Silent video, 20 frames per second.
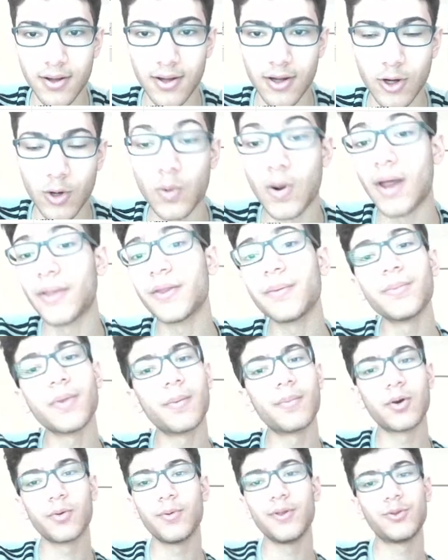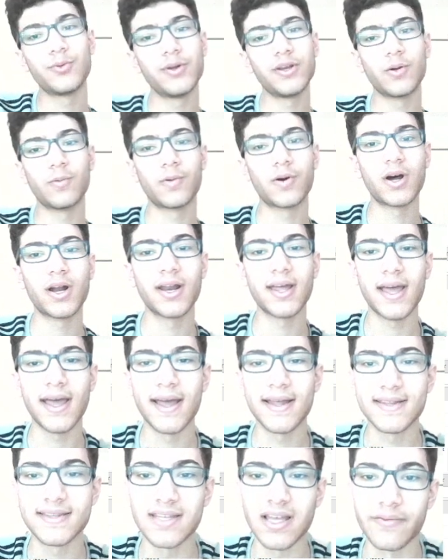random number between 1
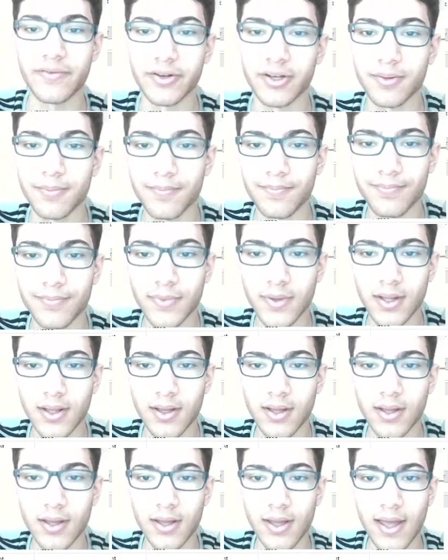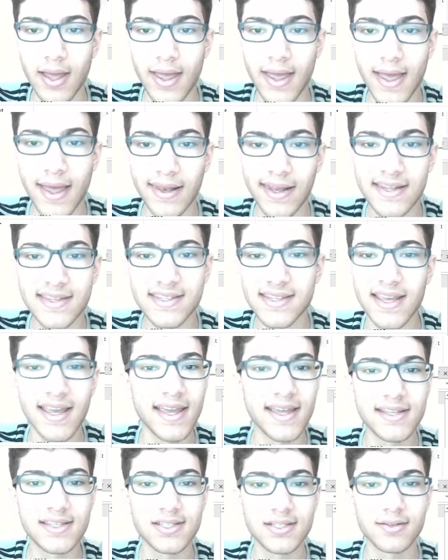and 7. And let's say
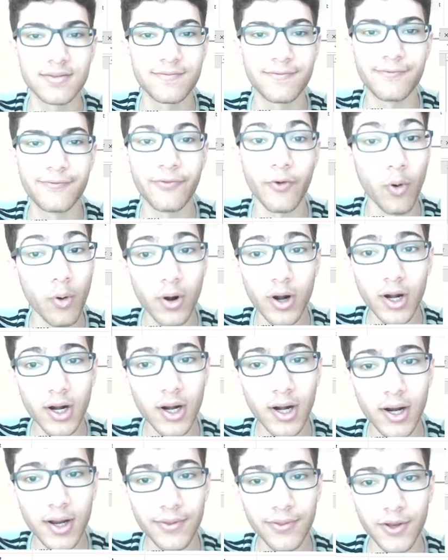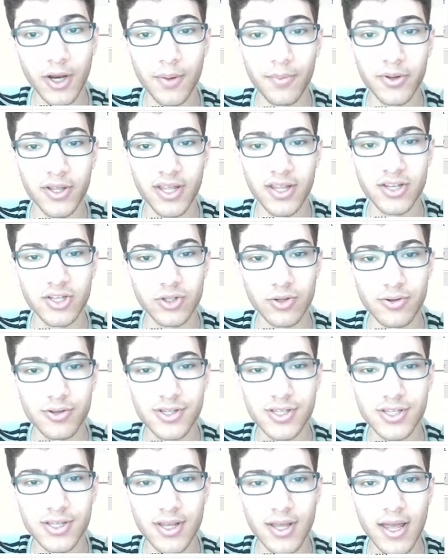it's 4, the number that it
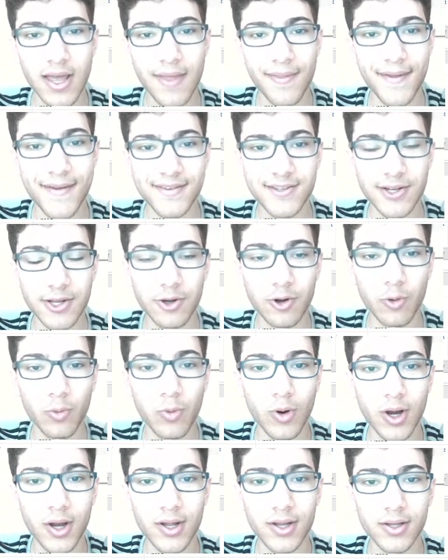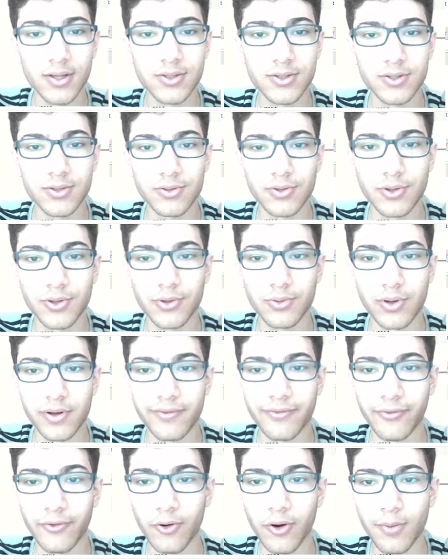chose, then it's going to go 1, 2, 3,
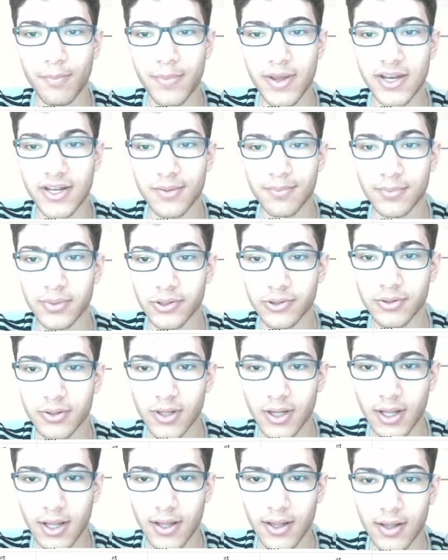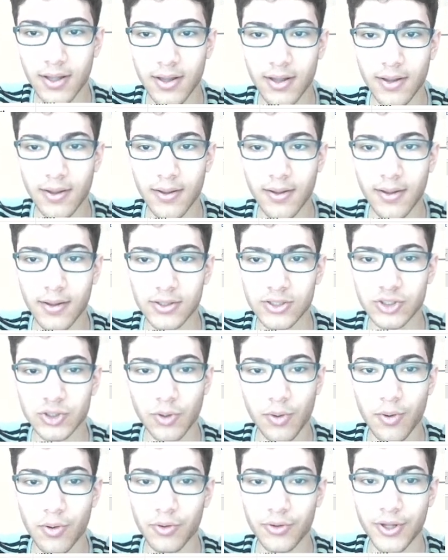4, medium blue.
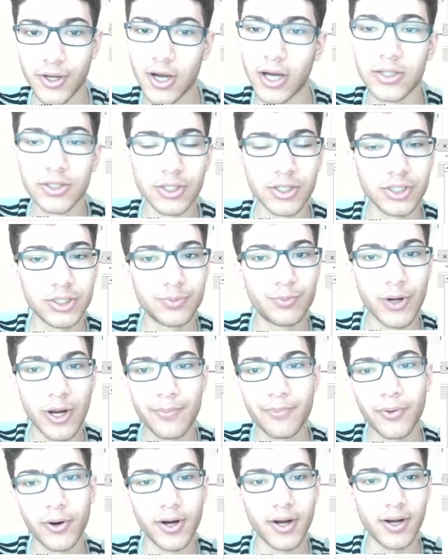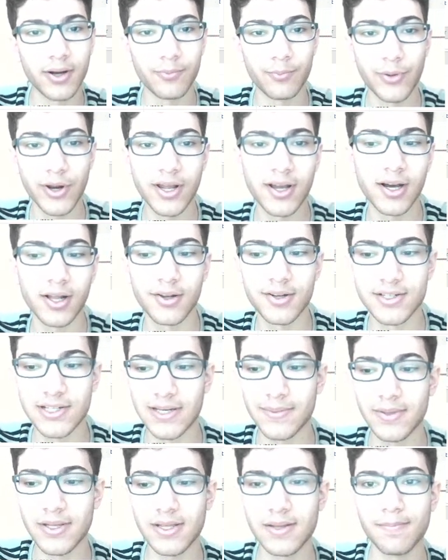So the colors, brick color is
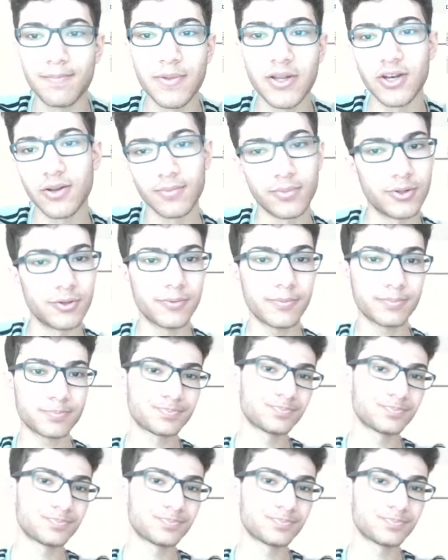going to be medium blue.